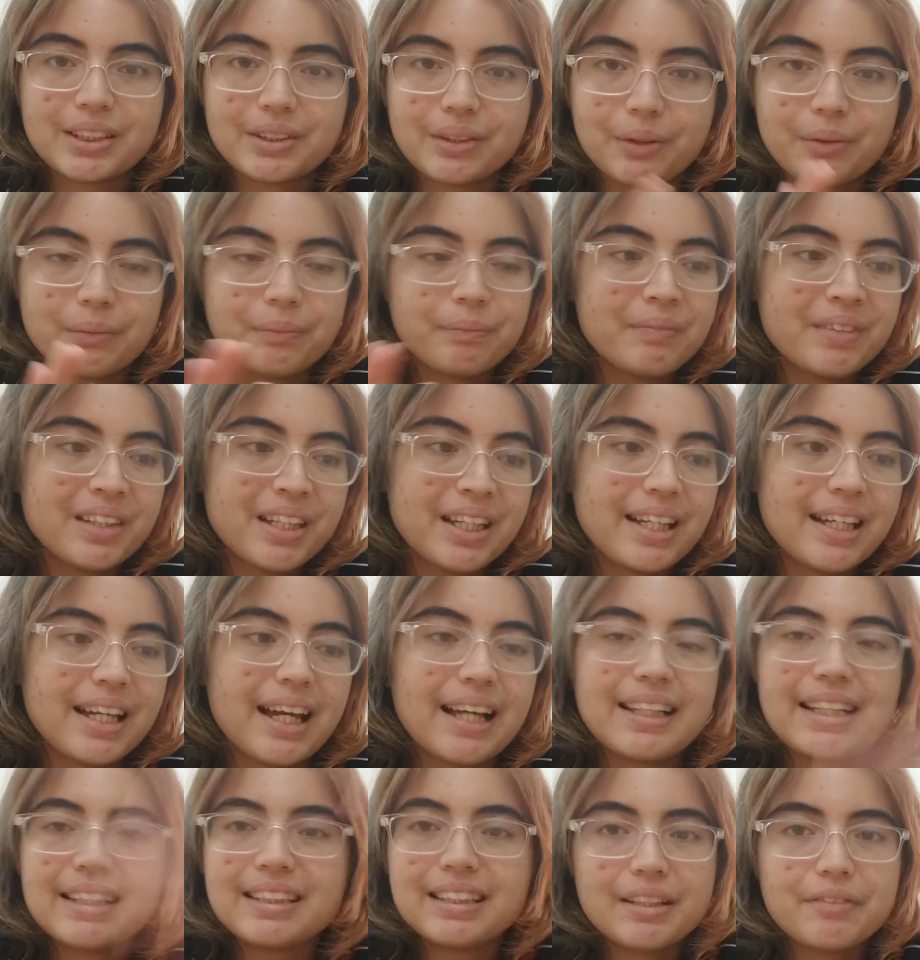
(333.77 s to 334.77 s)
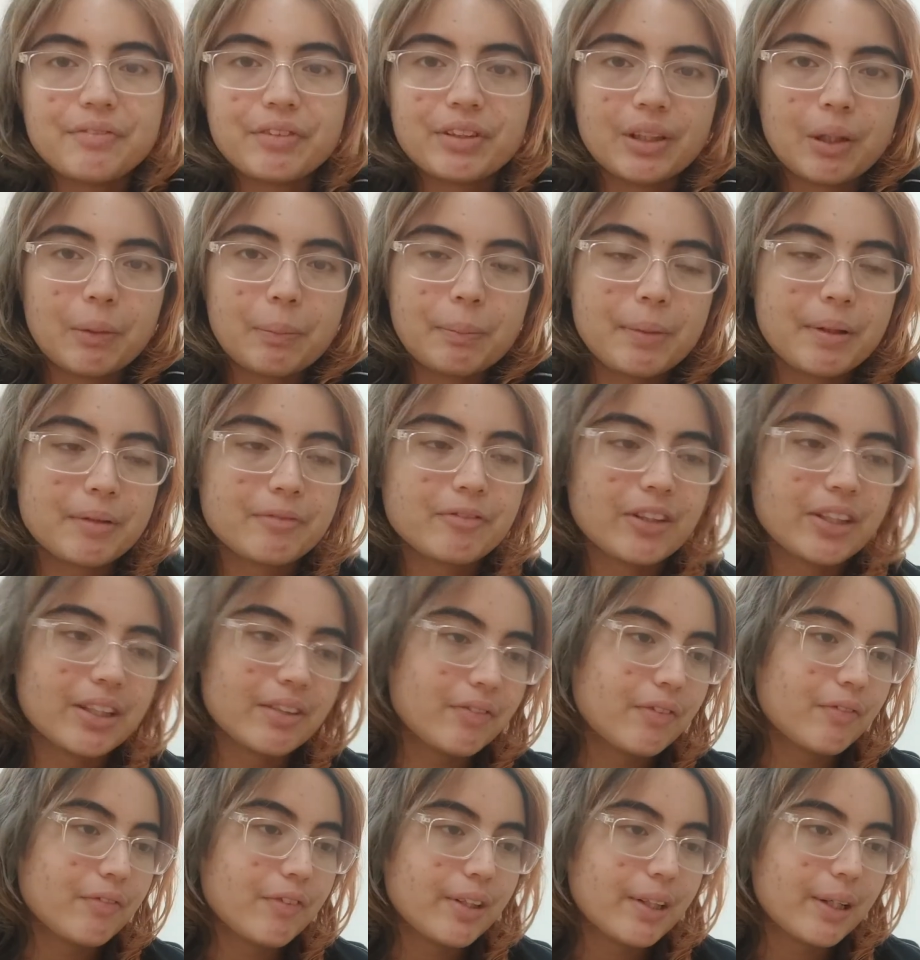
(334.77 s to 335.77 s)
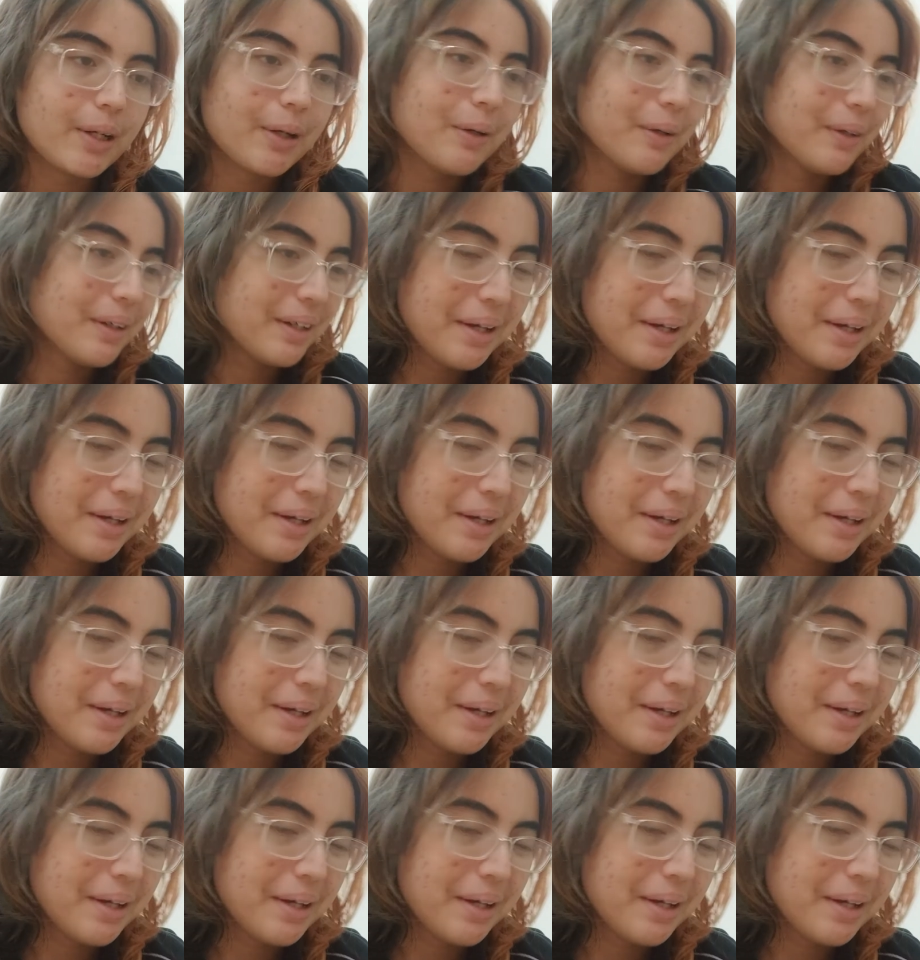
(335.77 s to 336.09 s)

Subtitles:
So yeah, that's a different topic for a different video.